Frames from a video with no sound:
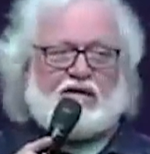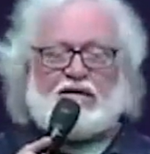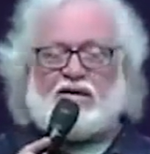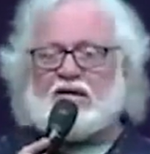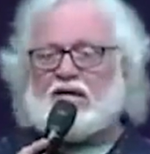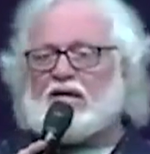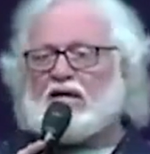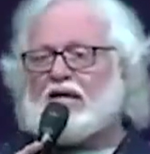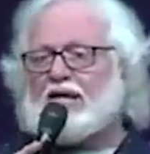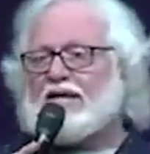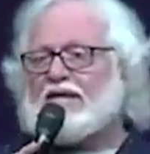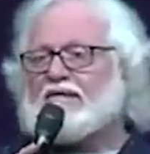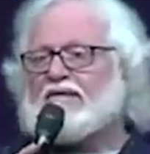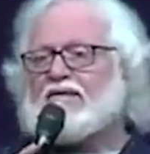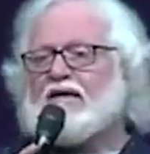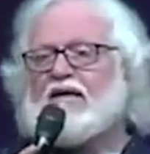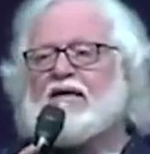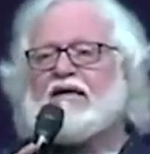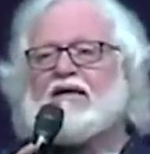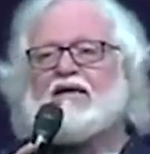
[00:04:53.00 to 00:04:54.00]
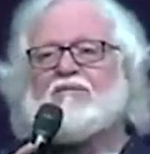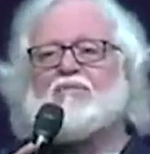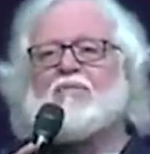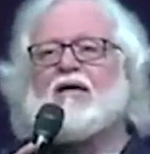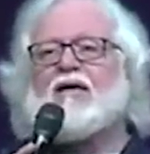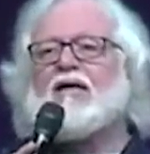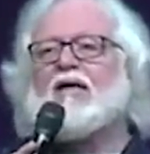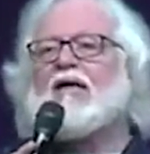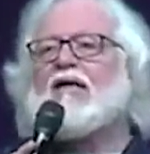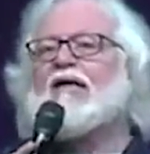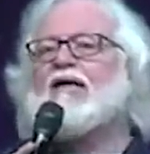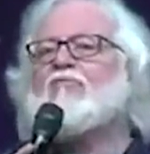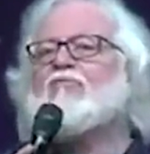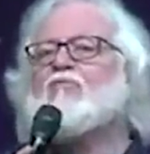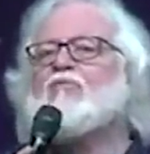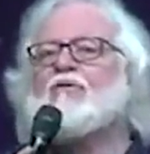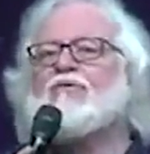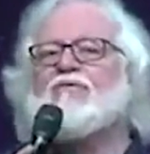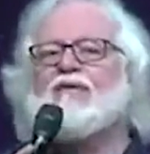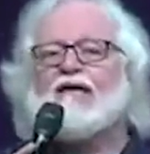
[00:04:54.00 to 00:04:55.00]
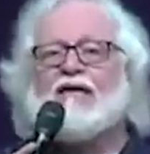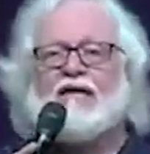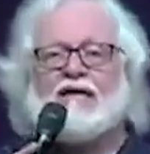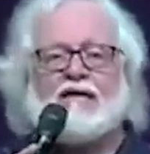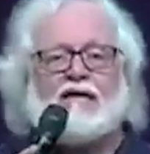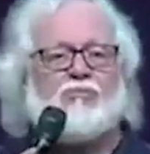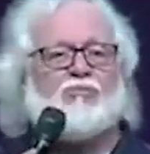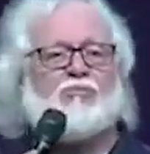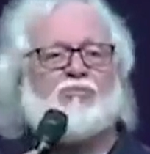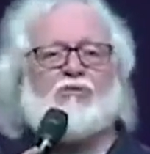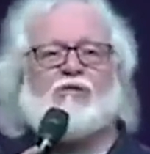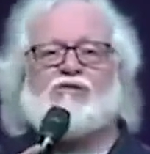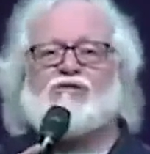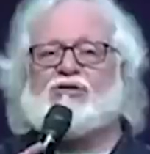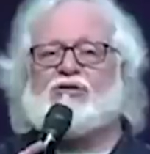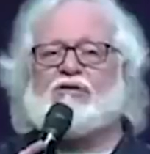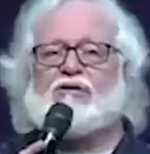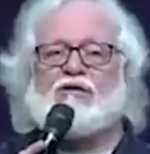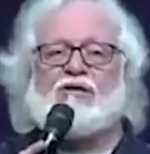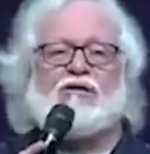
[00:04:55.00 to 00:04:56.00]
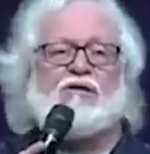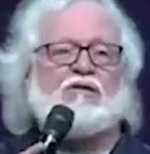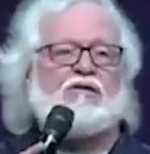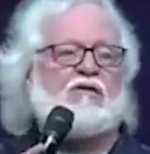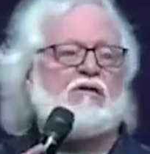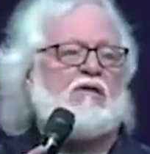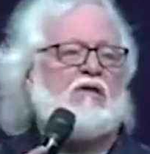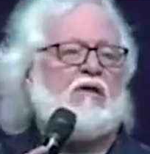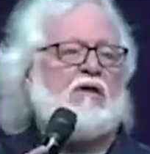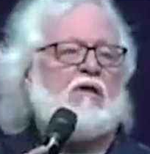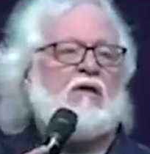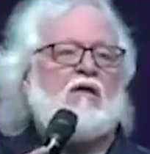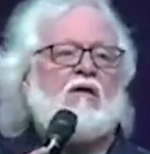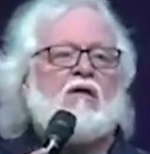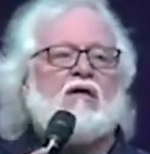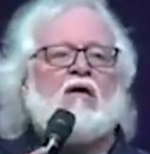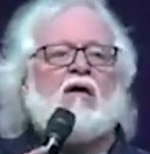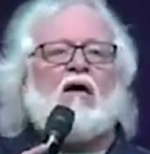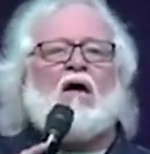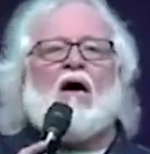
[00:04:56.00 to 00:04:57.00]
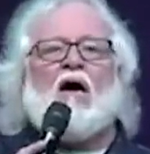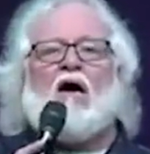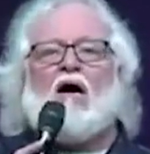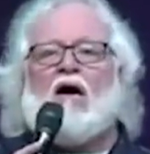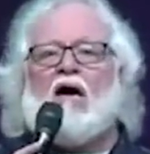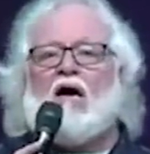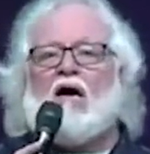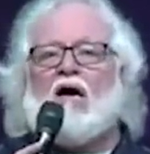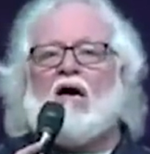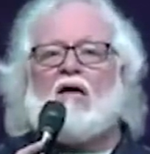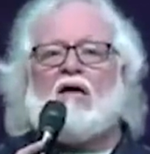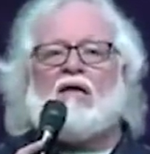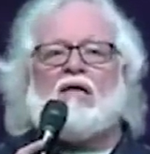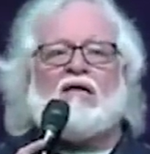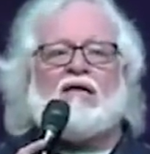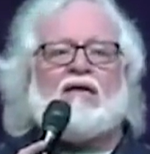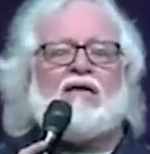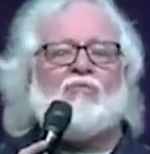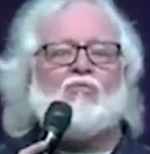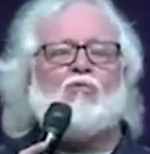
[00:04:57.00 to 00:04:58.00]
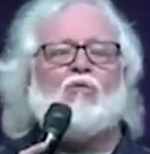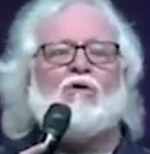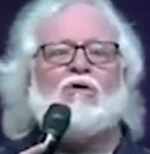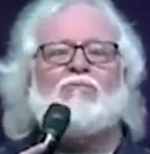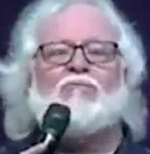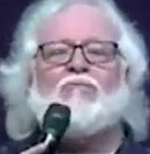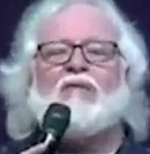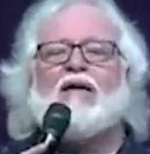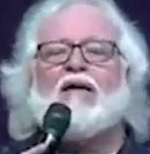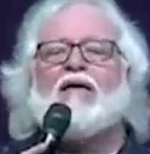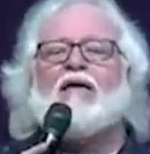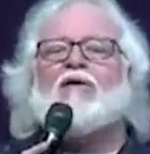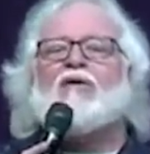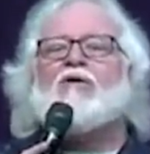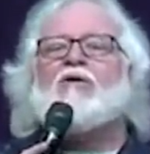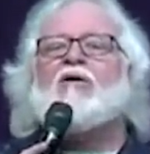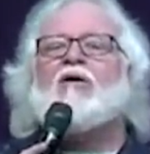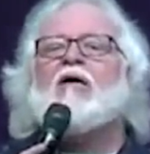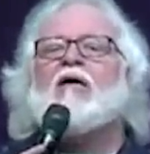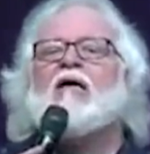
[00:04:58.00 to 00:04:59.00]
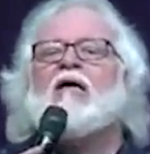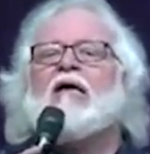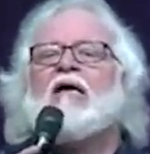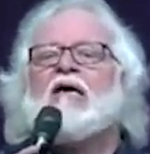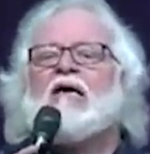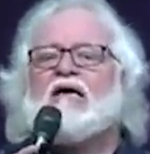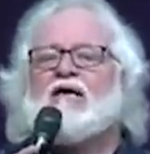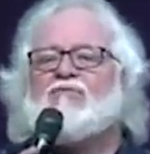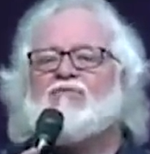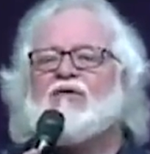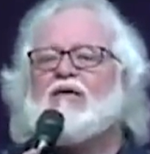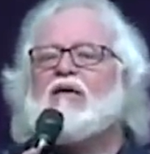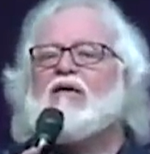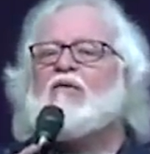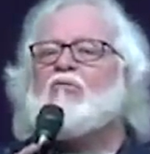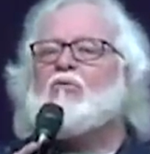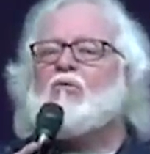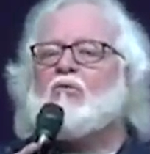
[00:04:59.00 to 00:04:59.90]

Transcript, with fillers: anything like that in my life with any president. Uh, it wouldn't matter if he